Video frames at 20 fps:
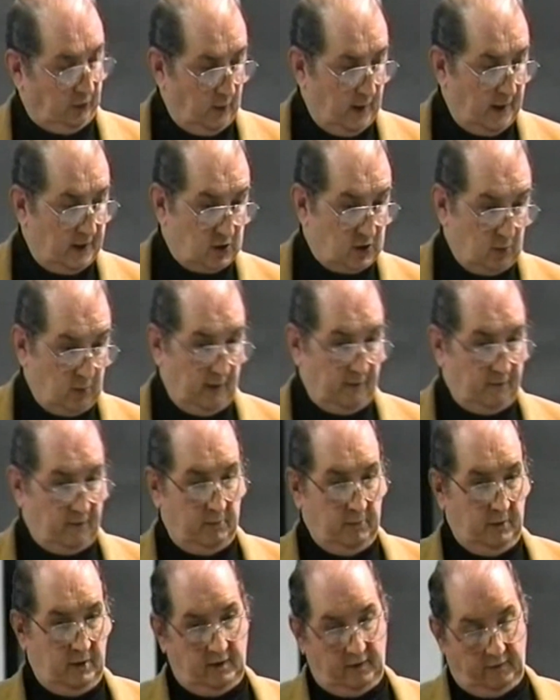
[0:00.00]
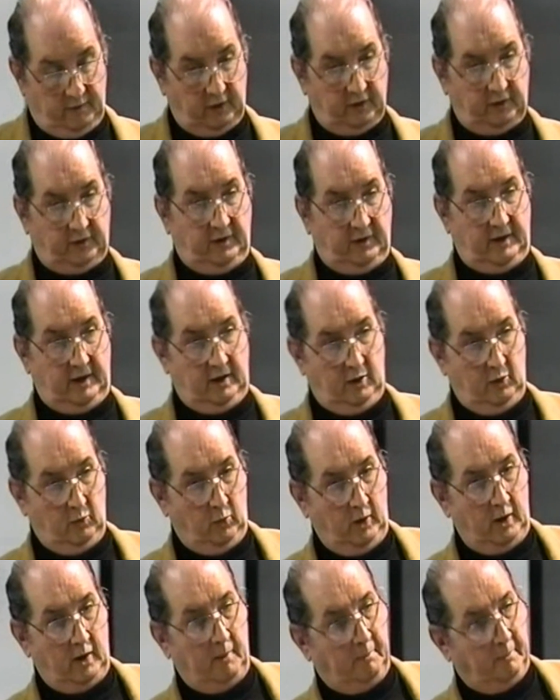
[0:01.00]
to graduate from university,
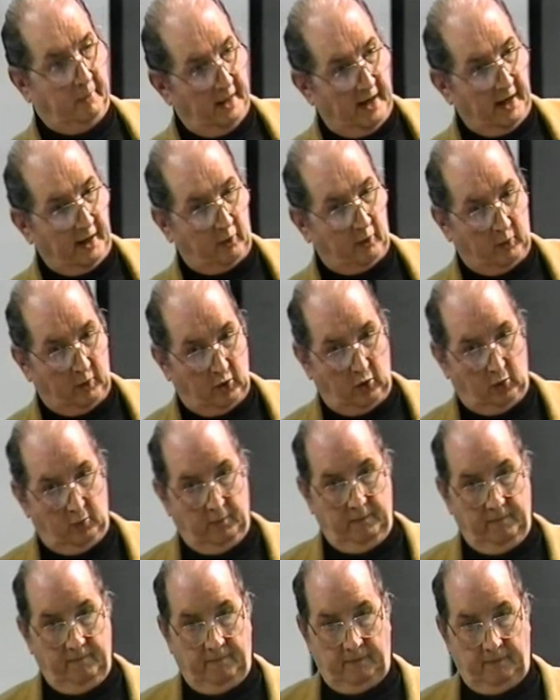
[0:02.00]
you wear a black robe.